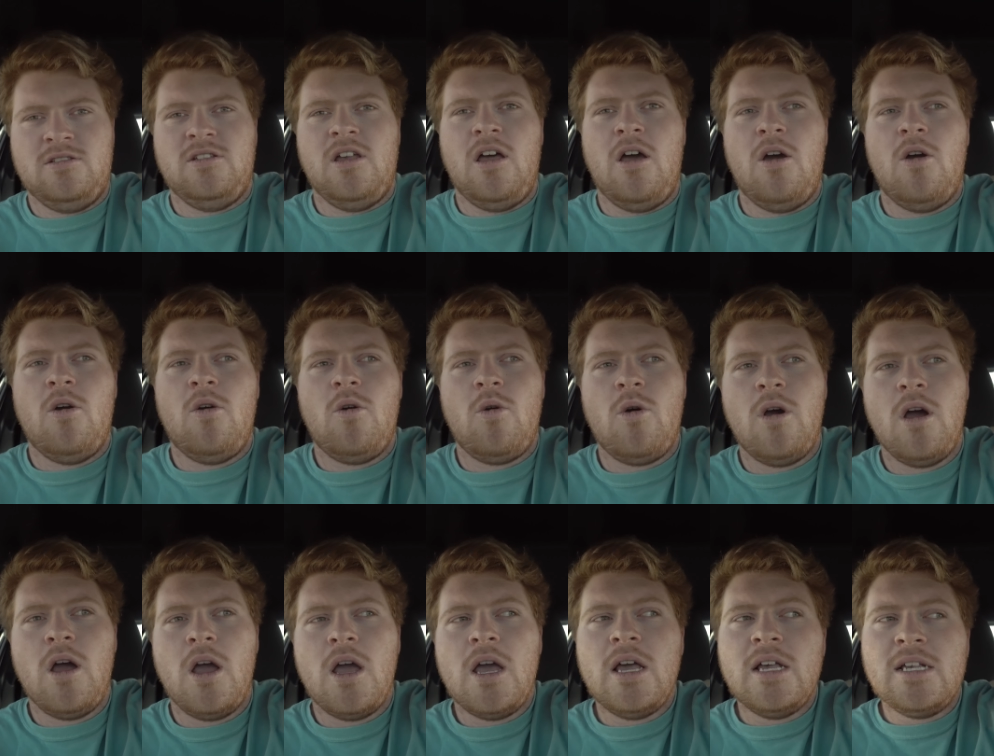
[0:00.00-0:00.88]
So
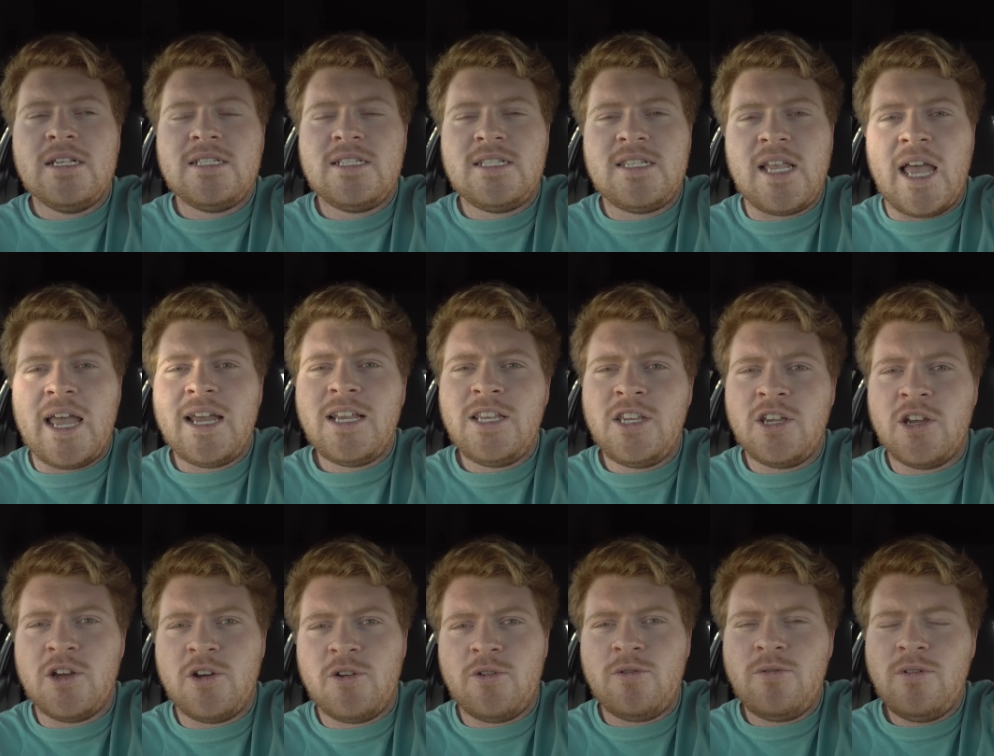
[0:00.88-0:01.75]
stay
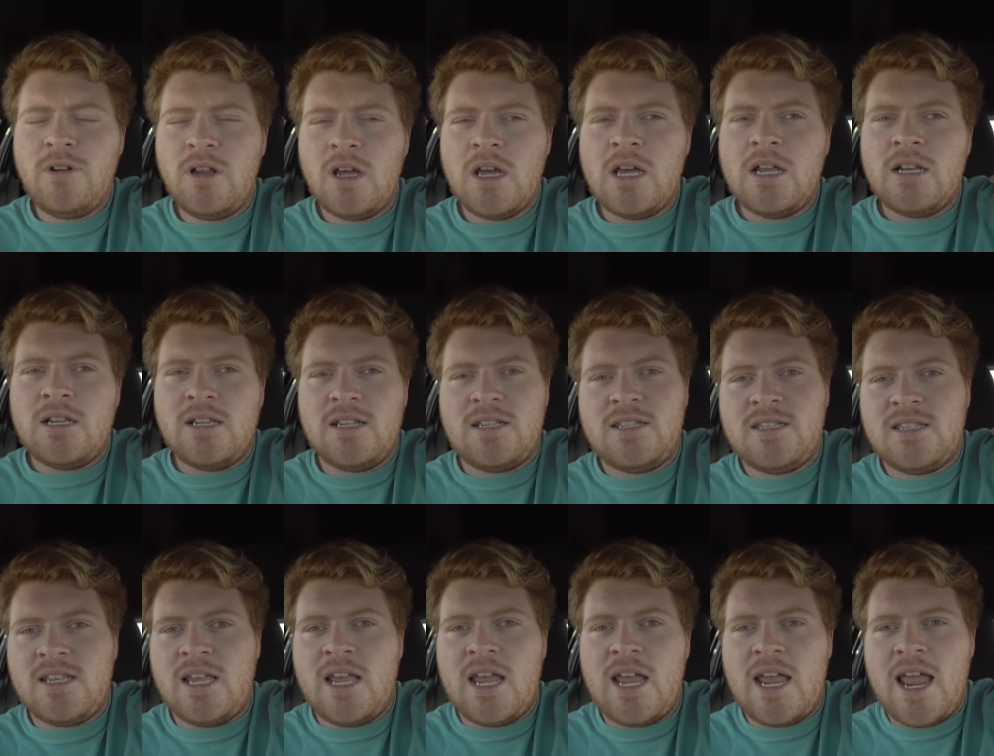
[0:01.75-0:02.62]
tuned to
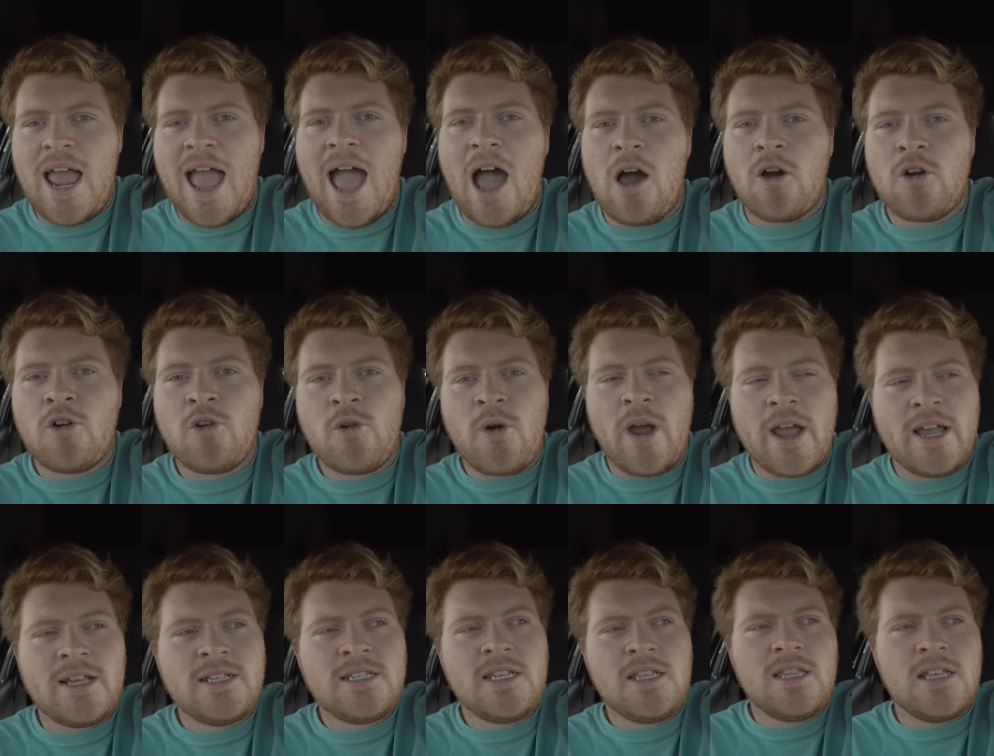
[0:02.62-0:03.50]
see how
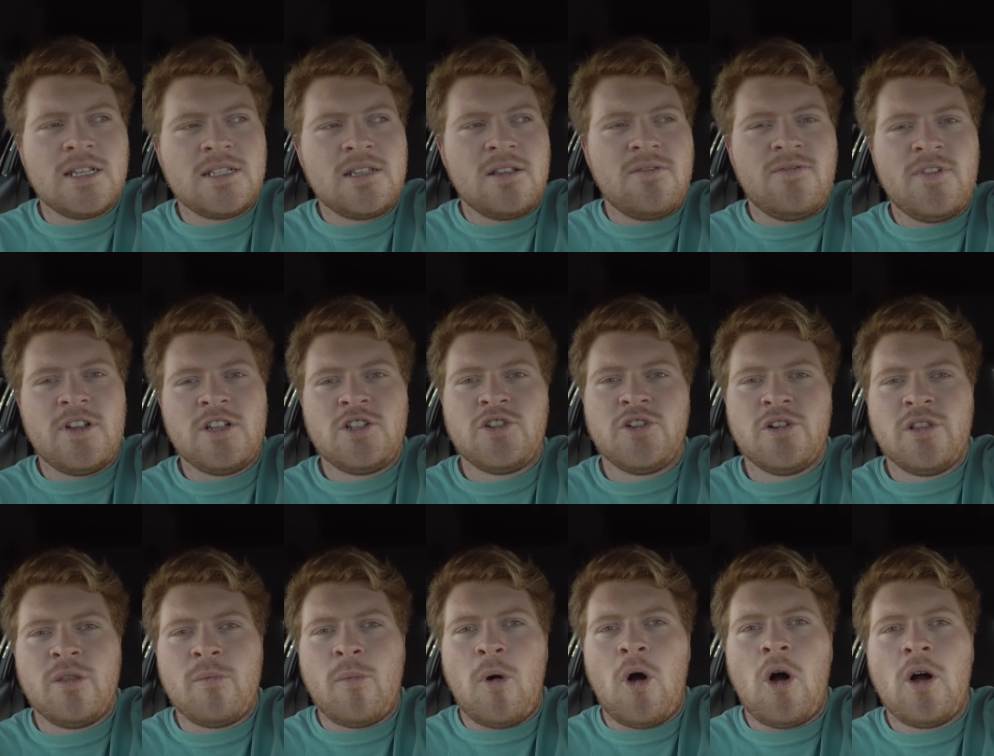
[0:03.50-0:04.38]
crazy this adventure
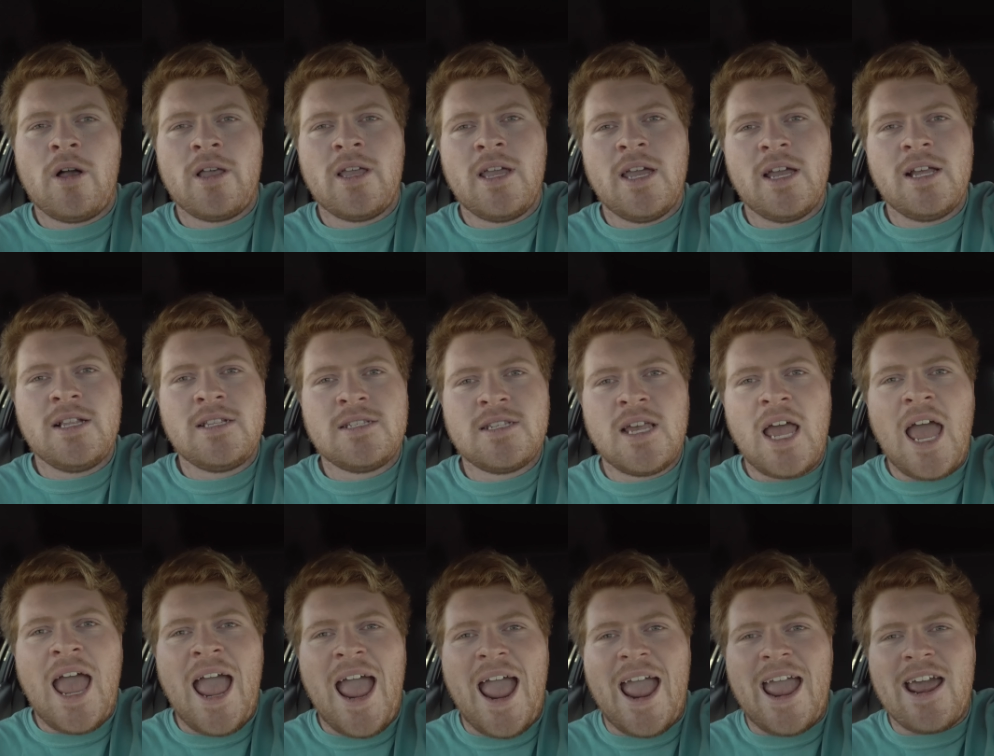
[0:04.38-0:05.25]
in the mall gets
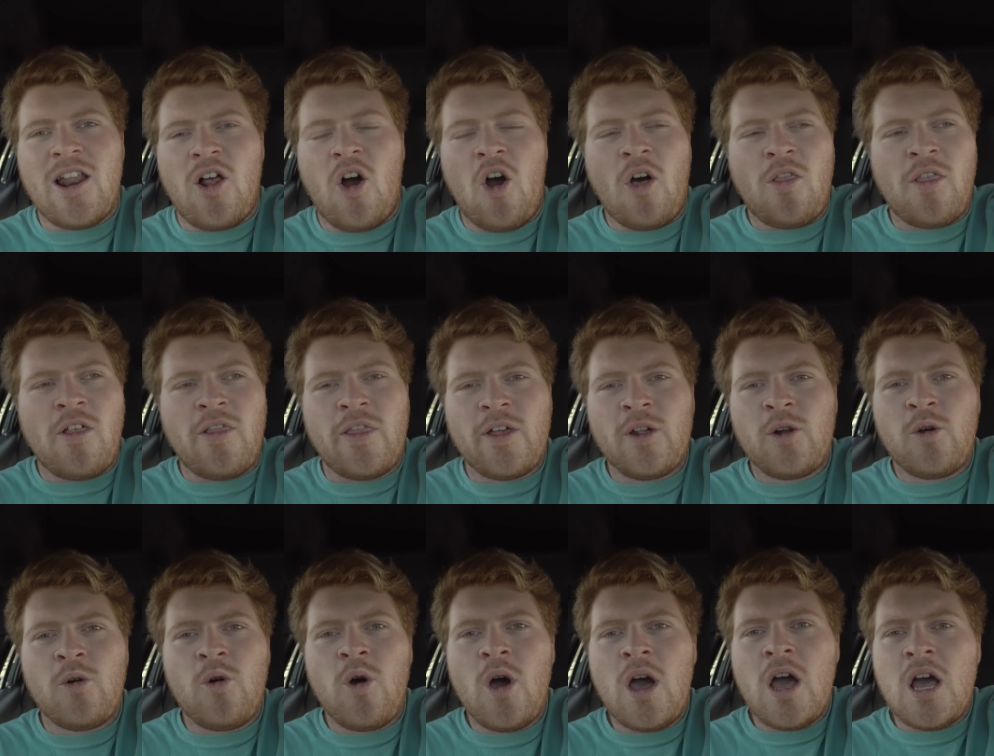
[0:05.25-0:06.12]
and all the
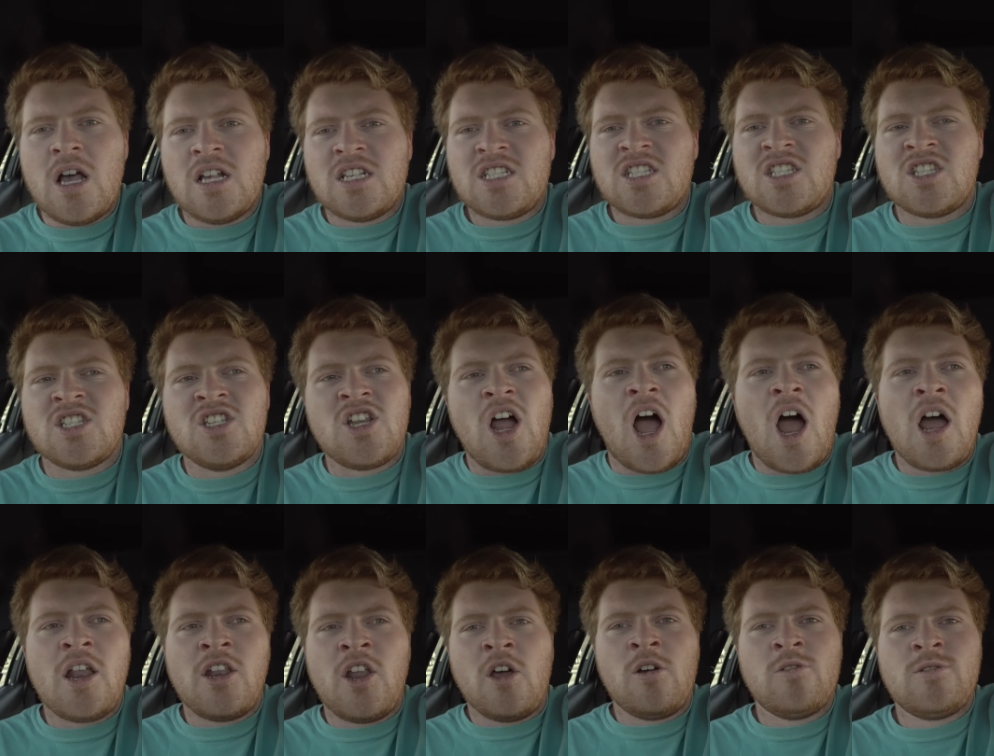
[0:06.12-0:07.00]
little
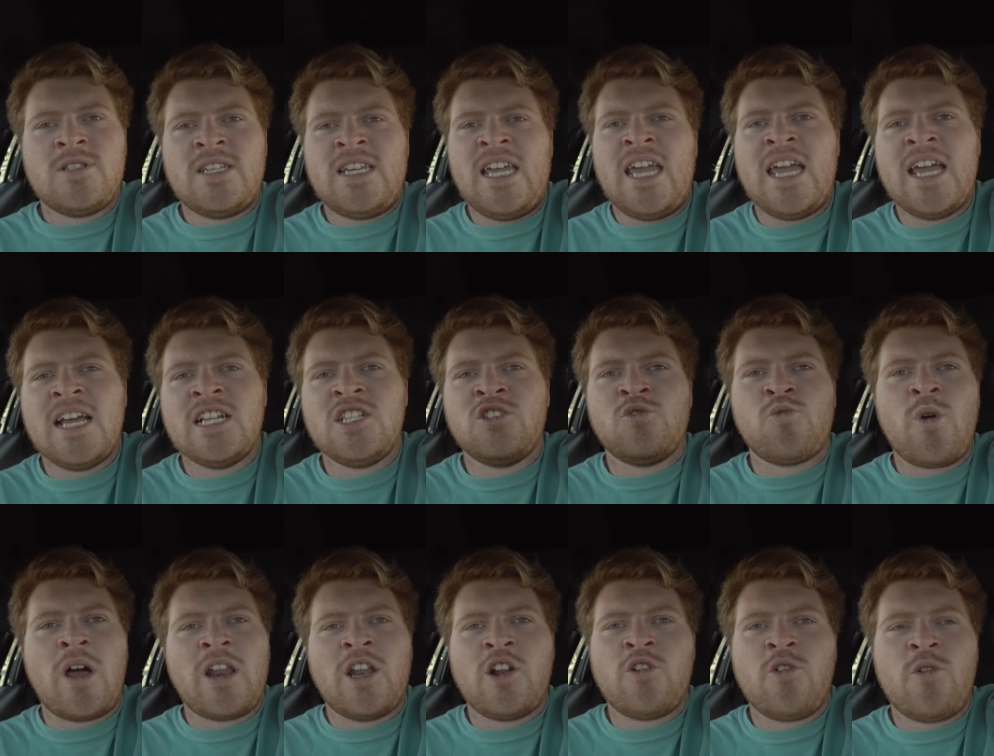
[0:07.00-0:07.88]
snot-nosed kids
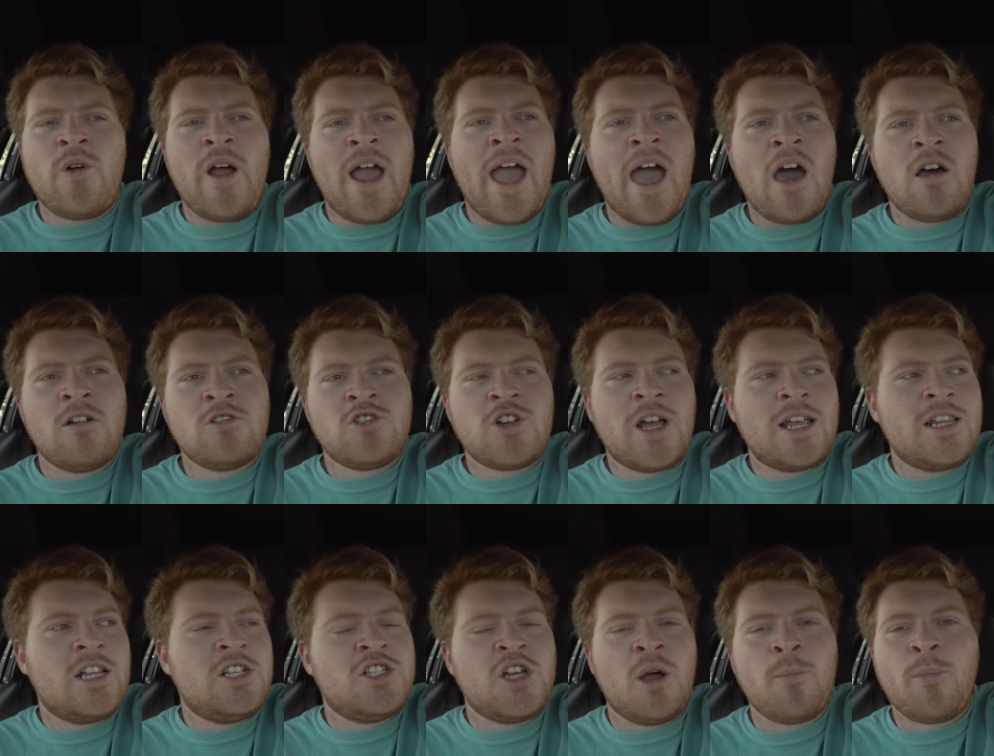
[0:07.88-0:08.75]
running around
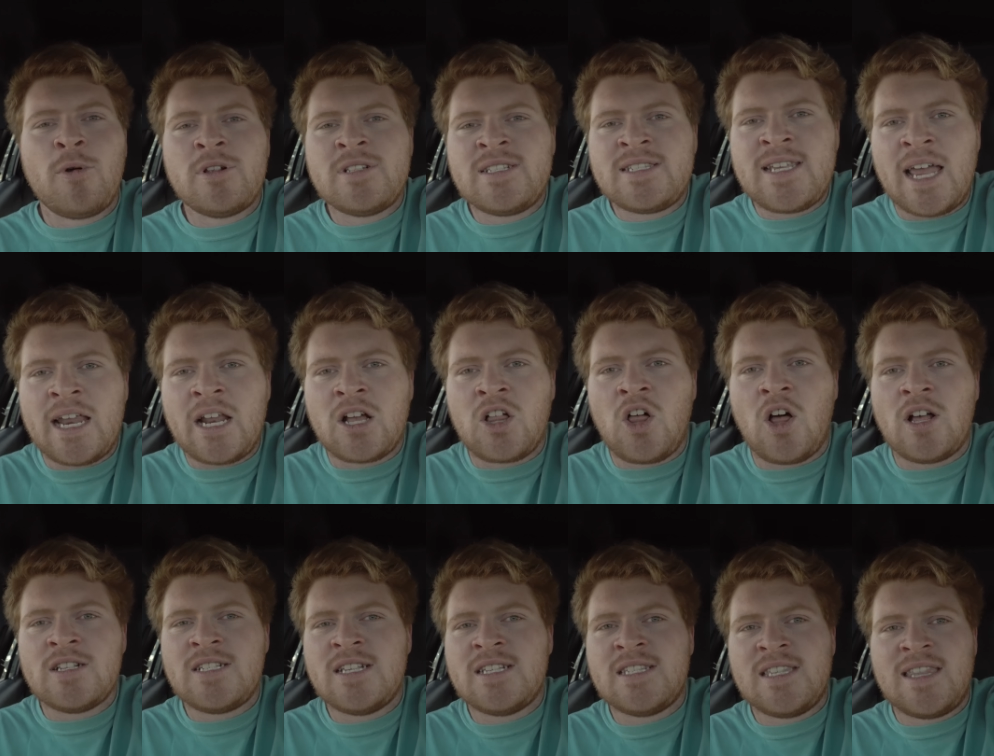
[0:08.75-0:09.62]
trying to jump on Santa
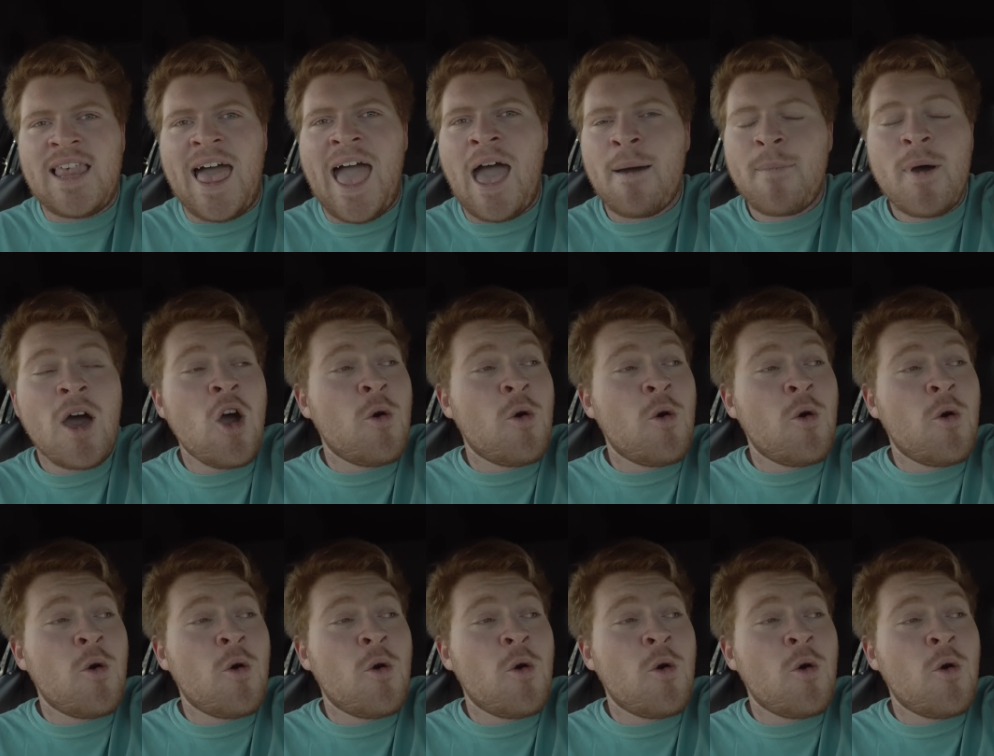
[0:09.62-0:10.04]
Claus's lap.